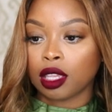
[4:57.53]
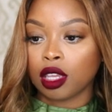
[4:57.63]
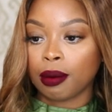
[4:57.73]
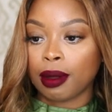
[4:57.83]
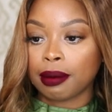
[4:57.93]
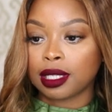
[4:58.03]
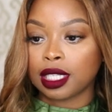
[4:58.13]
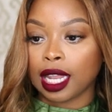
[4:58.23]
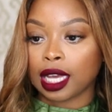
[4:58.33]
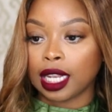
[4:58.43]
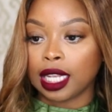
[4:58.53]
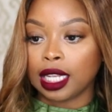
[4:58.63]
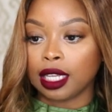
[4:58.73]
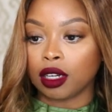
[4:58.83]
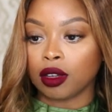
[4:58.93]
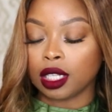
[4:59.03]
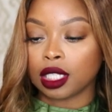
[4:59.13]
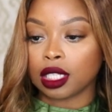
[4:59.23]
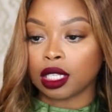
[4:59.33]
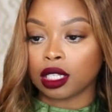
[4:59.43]
You can probably see like a little
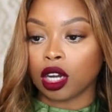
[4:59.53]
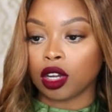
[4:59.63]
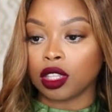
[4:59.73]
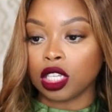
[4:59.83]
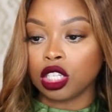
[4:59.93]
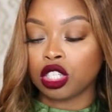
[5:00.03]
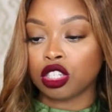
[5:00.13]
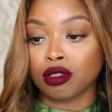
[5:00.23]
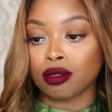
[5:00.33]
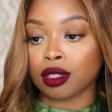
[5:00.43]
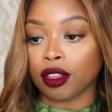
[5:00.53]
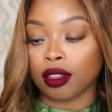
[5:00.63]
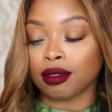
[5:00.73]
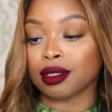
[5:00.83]
glisten. Girl, these shoes are,